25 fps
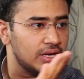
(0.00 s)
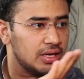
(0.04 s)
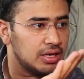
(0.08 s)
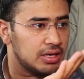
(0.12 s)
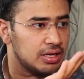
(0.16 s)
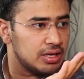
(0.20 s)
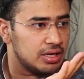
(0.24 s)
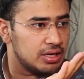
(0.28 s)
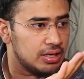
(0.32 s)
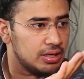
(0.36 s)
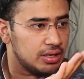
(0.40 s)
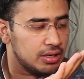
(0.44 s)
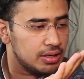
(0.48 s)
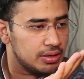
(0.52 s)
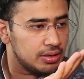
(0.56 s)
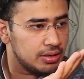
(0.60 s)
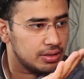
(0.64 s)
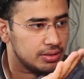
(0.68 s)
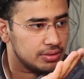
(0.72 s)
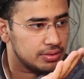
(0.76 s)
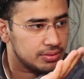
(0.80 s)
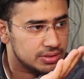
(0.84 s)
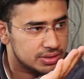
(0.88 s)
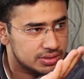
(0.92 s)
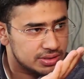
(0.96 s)

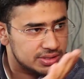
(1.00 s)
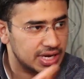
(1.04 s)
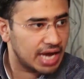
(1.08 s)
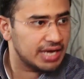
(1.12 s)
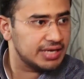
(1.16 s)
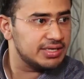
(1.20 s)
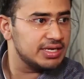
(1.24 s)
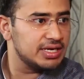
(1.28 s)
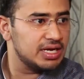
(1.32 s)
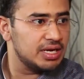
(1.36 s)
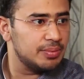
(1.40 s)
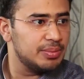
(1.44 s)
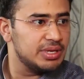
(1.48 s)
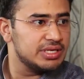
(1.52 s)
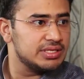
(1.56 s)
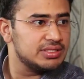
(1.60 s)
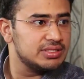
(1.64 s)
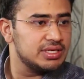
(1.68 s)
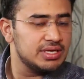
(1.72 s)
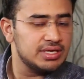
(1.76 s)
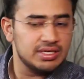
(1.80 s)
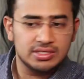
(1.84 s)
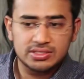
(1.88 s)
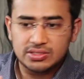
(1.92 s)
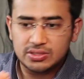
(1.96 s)
starting a
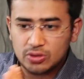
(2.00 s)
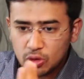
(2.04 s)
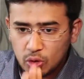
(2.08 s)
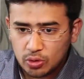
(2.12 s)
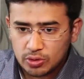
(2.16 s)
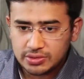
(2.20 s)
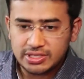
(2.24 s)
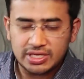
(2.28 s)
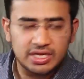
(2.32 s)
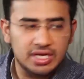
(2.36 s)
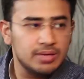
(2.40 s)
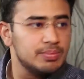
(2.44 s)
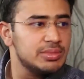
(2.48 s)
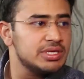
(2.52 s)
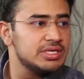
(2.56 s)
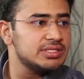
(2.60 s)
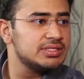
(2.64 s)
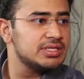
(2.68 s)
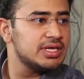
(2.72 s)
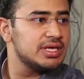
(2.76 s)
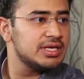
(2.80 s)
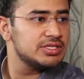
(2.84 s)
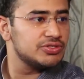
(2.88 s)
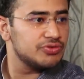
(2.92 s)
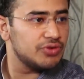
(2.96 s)
business, closing a
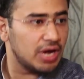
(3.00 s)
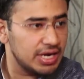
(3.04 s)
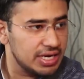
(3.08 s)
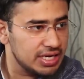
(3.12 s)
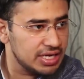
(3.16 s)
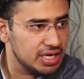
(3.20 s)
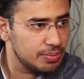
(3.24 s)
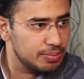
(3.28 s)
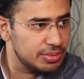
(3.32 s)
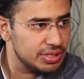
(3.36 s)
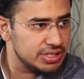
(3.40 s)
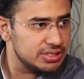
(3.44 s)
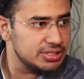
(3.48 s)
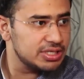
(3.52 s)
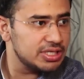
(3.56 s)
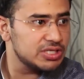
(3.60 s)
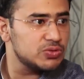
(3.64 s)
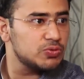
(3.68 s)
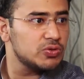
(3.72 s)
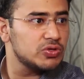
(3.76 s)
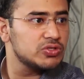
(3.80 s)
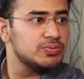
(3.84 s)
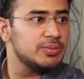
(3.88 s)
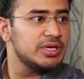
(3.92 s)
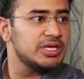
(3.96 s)
business, running a
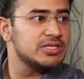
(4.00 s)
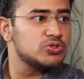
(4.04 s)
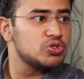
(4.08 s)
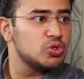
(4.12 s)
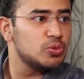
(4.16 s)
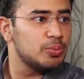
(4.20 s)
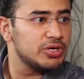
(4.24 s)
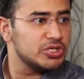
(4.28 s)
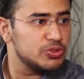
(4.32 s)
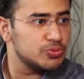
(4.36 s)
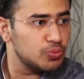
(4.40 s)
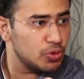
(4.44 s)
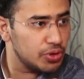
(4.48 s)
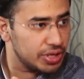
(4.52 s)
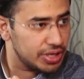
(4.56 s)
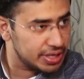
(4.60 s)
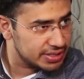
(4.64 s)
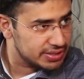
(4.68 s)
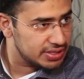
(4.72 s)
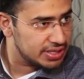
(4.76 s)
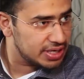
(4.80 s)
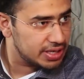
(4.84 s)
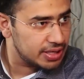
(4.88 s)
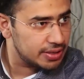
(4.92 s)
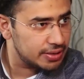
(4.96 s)
business was made so much more
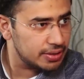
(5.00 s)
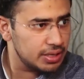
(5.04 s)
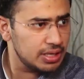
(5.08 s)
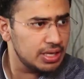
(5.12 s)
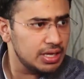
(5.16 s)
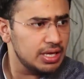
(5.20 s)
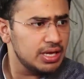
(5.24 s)
easier.